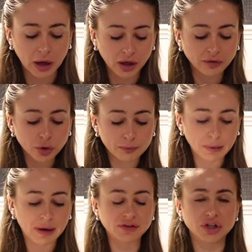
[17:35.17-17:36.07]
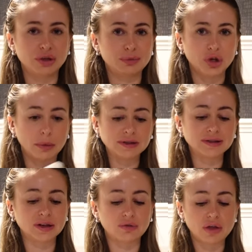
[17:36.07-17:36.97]
Like I've got Boux Avenue pyjamas
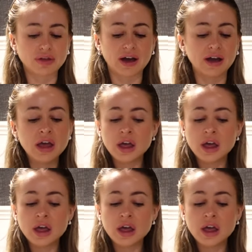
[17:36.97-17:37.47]
and stuff like that,